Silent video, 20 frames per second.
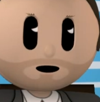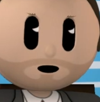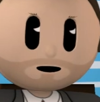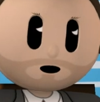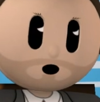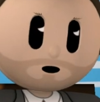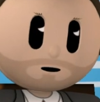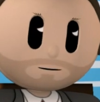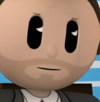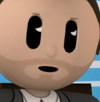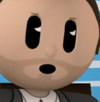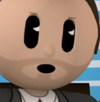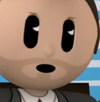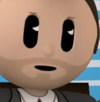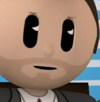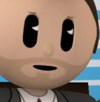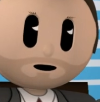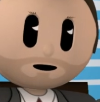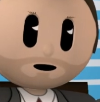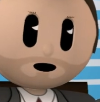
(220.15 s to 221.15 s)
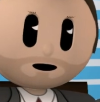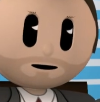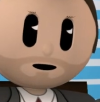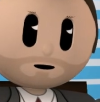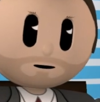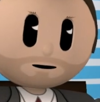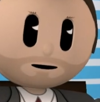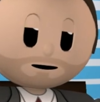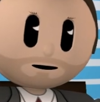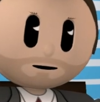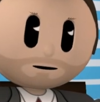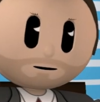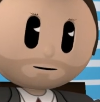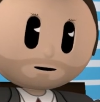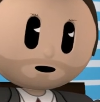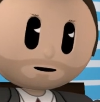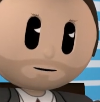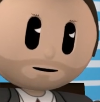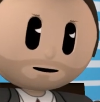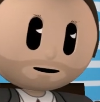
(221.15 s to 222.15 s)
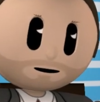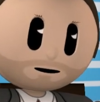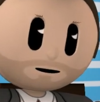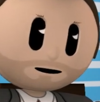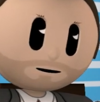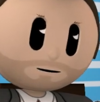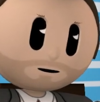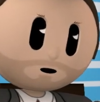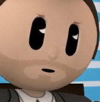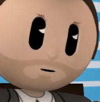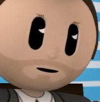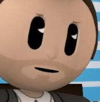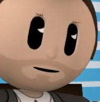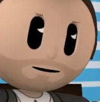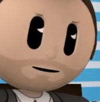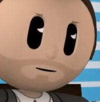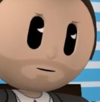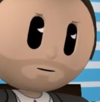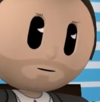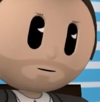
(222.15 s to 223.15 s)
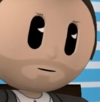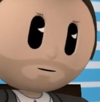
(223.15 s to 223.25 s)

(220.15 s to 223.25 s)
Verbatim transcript: But also, as the Bible teaches us, to be discerning.